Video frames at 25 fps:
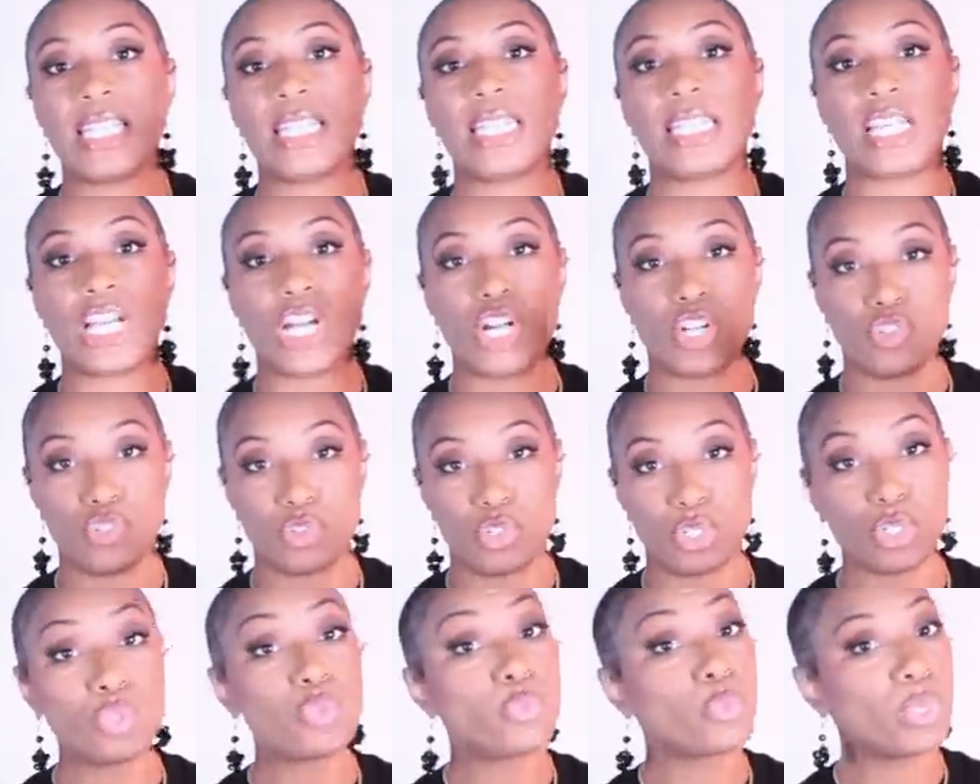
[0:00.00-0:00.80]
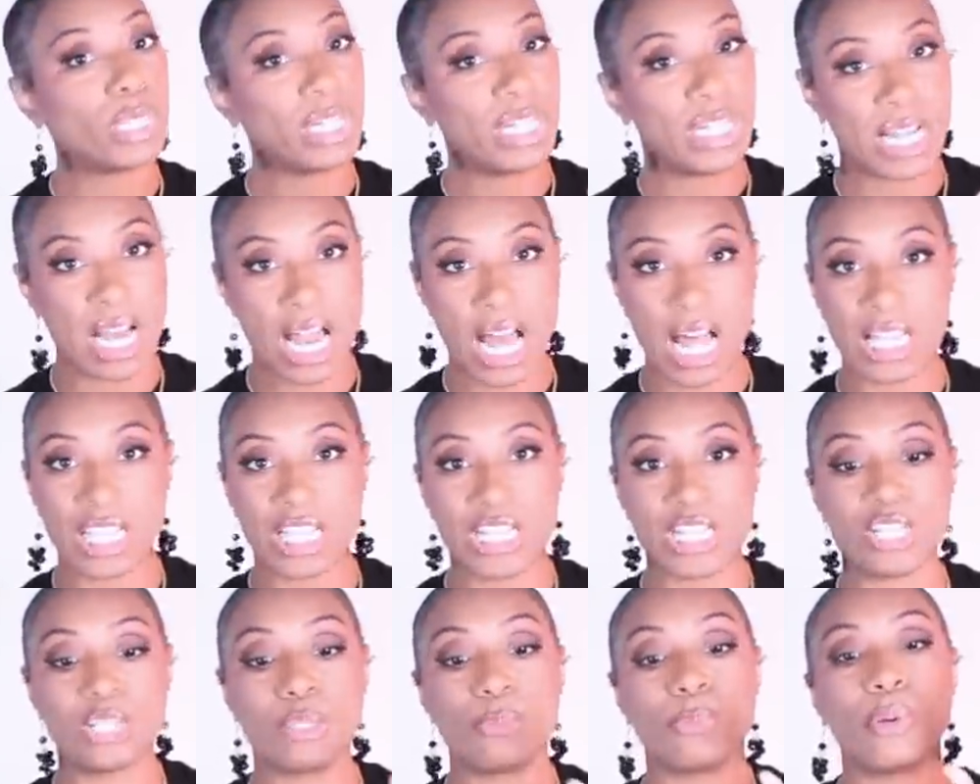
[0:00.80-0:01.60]
It's
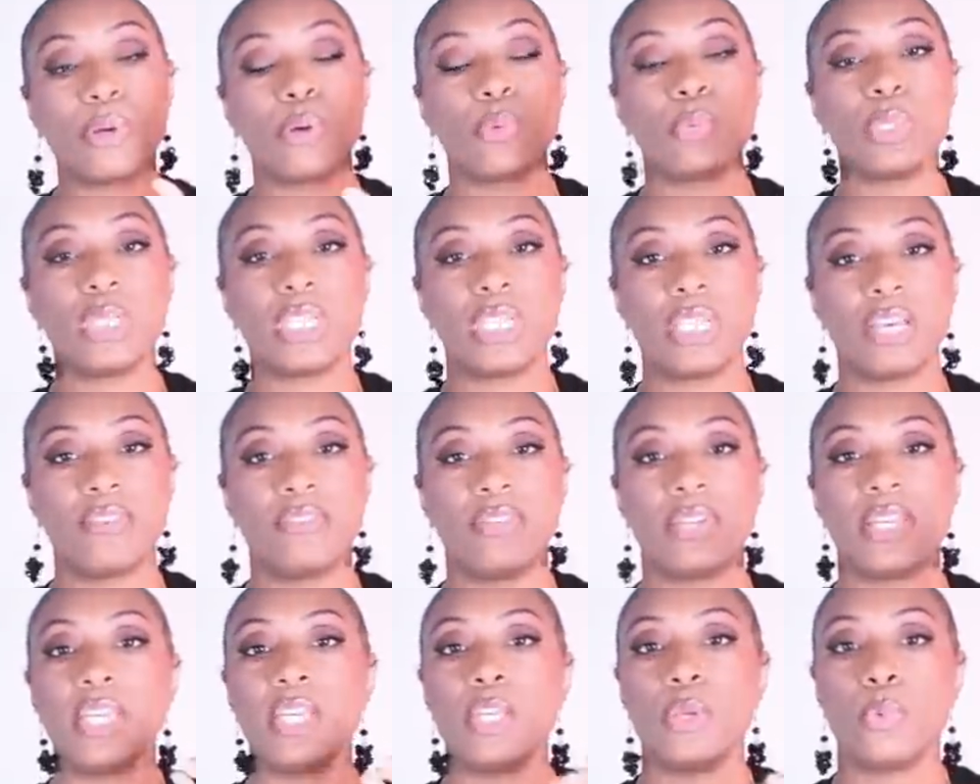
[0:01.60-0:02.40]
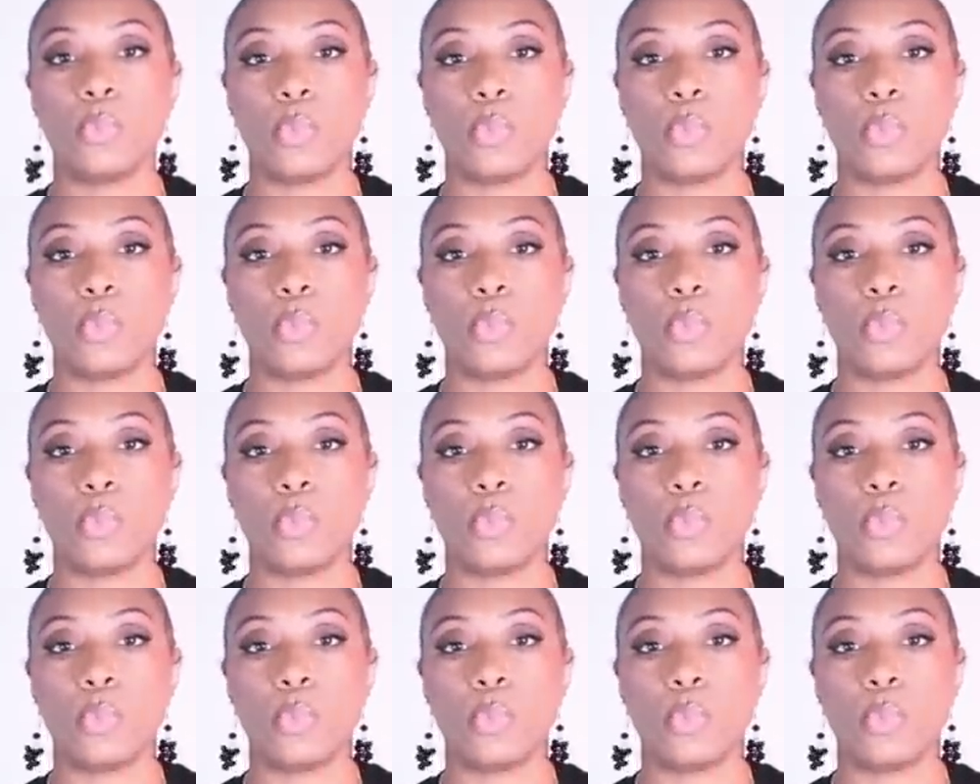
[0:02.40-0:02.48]
$120, but we love it.